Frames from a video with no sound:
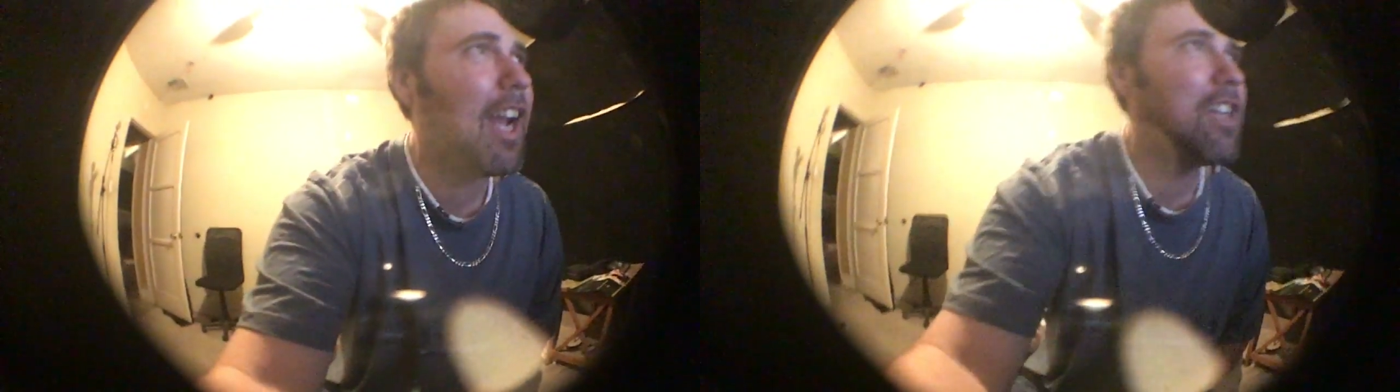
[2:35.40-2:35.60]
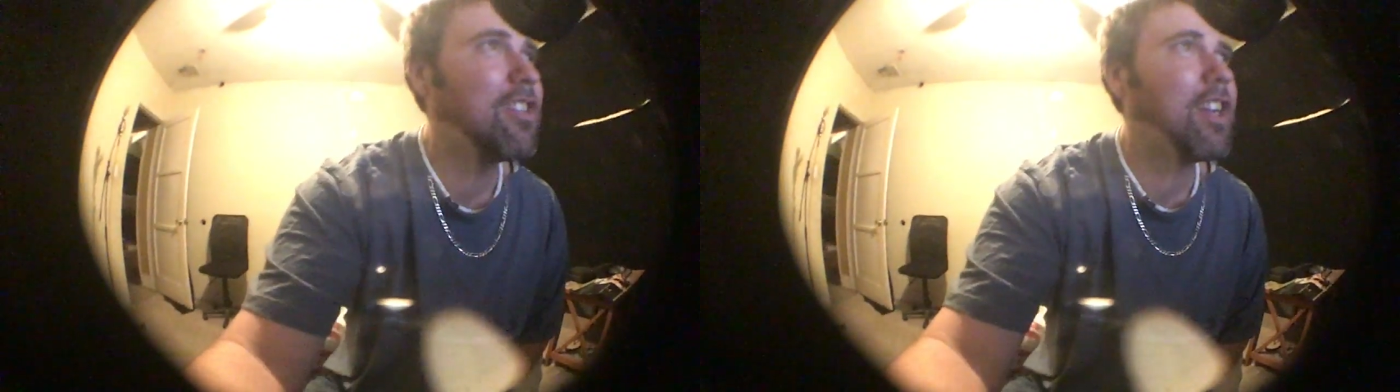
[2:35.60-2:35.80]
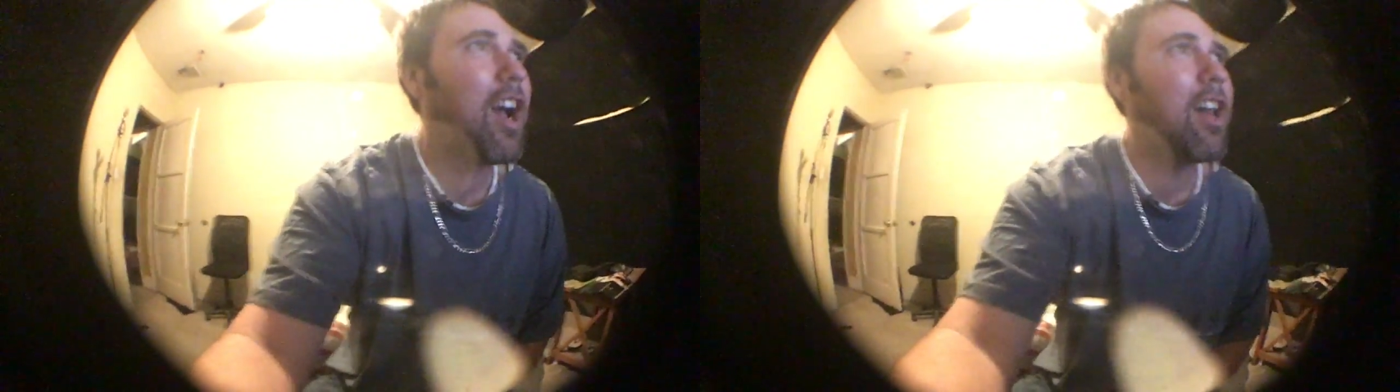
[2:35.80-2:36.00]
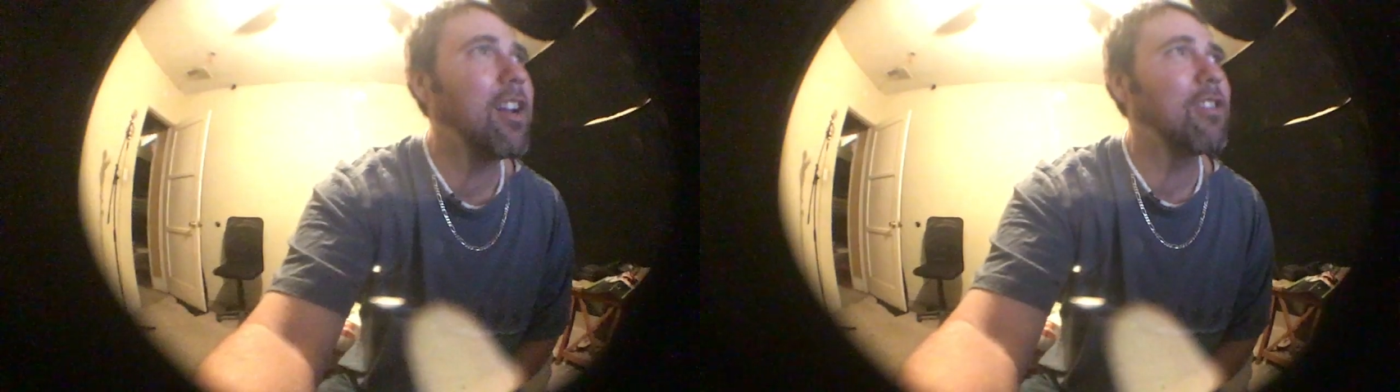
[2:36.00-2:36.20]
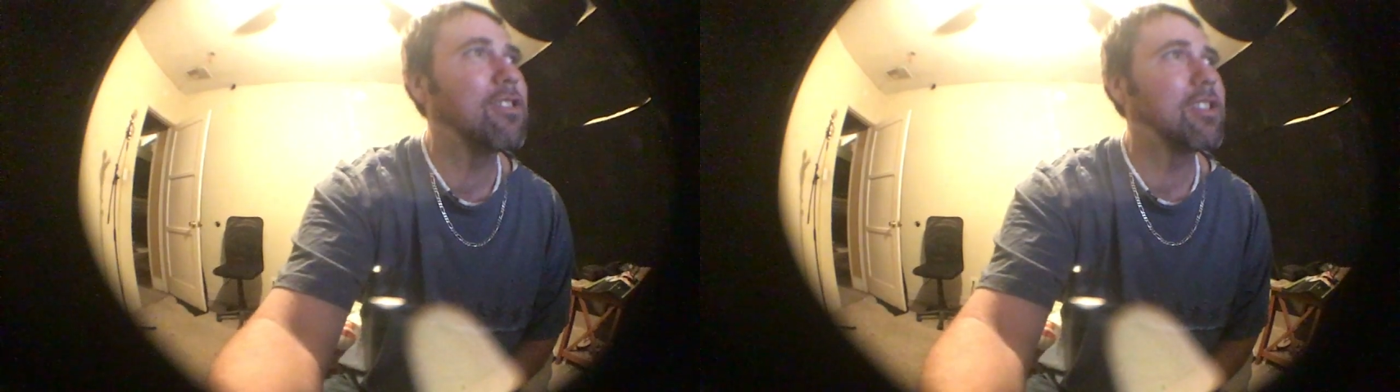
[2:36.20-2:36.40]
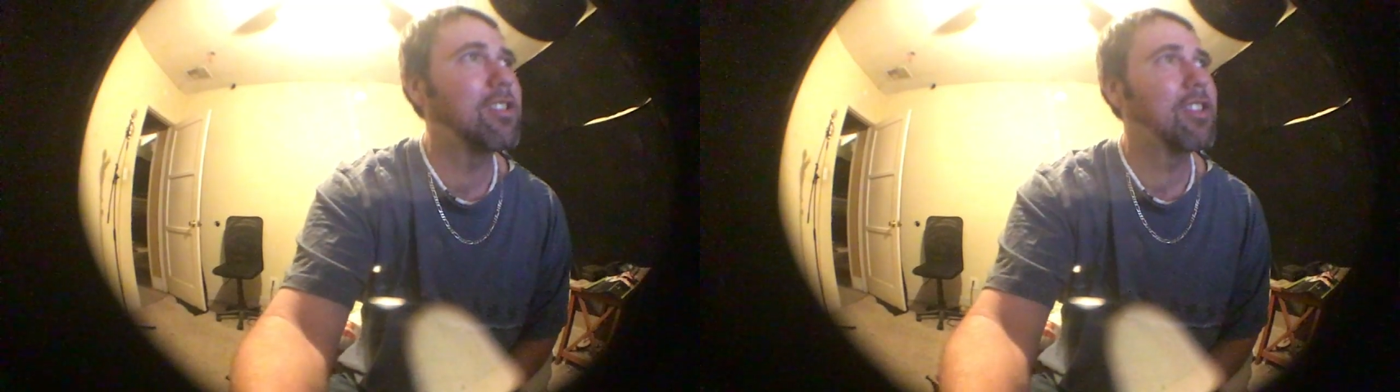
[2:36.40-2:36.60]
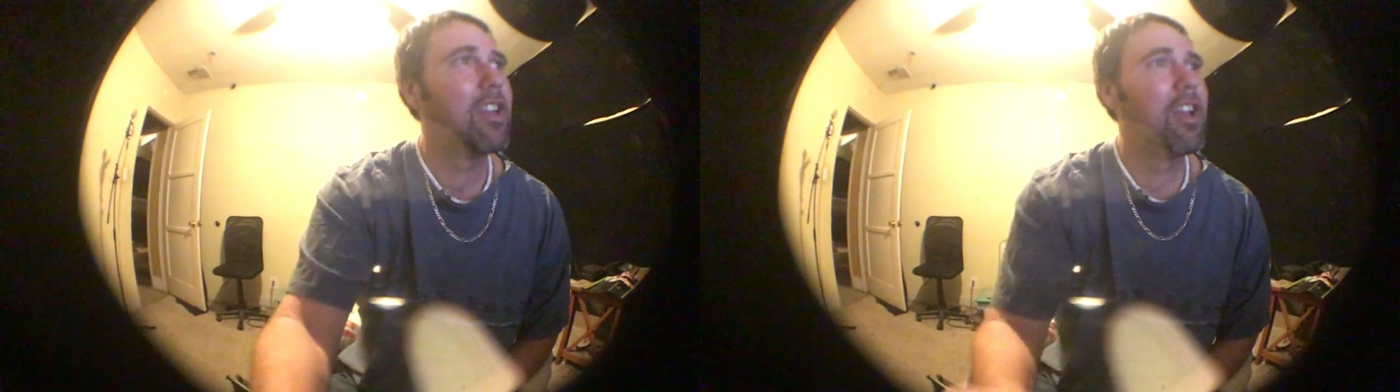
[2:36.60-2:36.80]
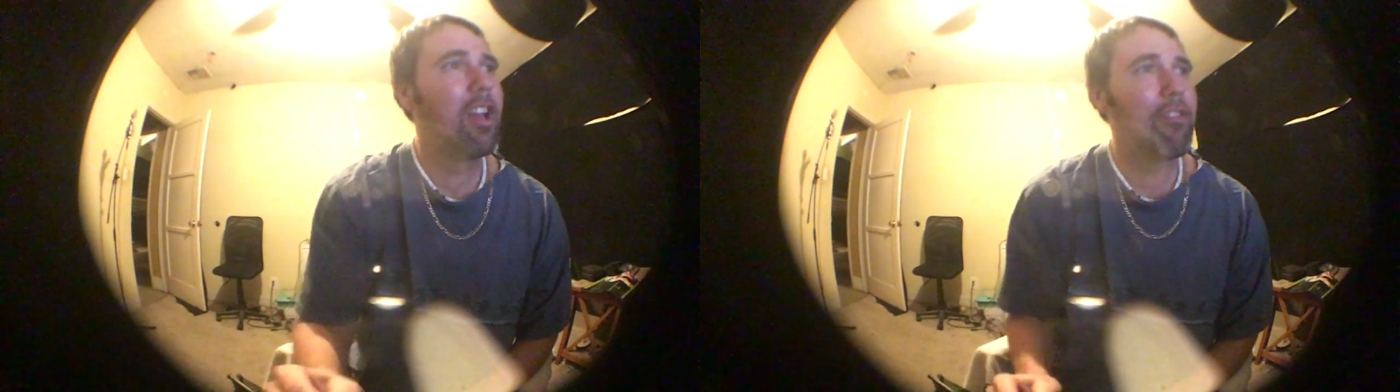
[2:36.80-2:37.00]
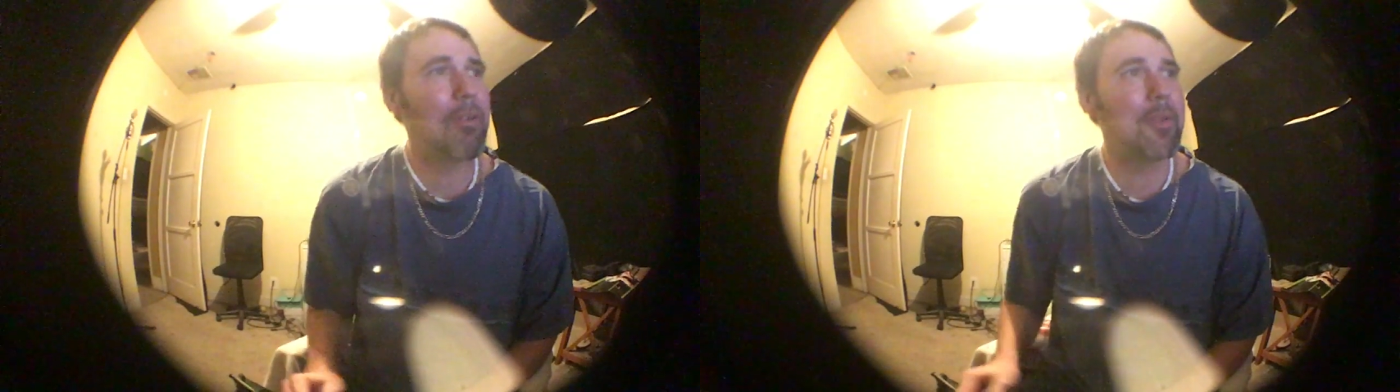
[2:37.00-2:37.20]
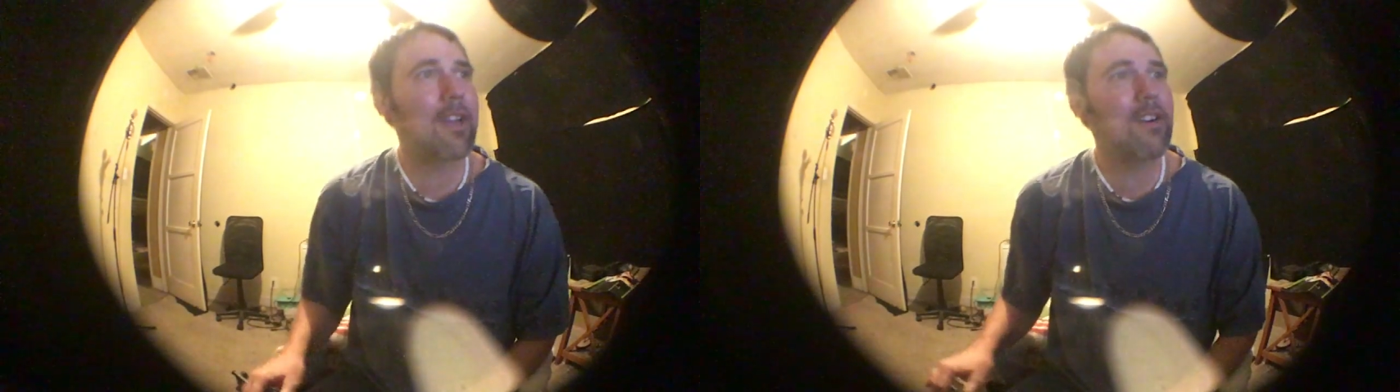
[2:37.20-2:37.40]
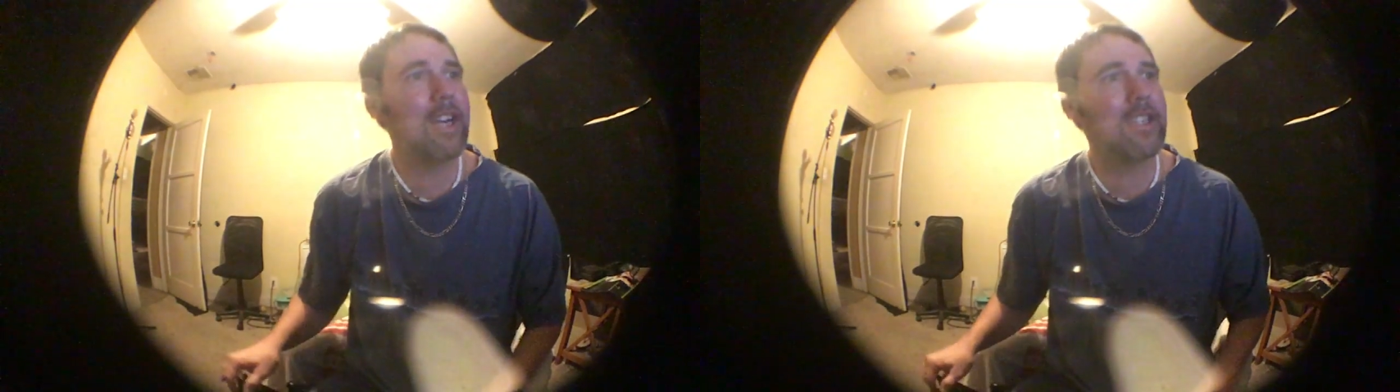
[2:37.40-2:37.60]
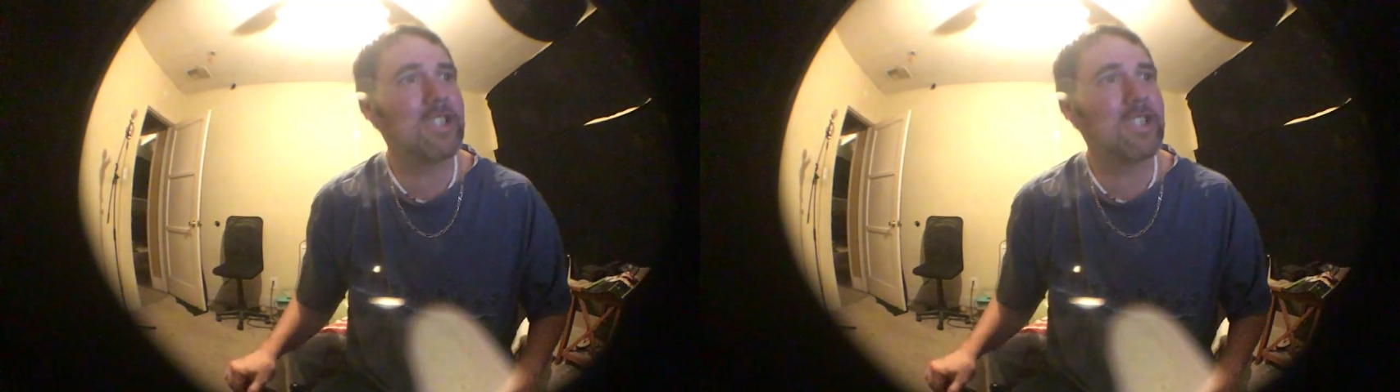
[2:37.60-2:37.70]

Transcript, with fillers: Adrianos from the Greek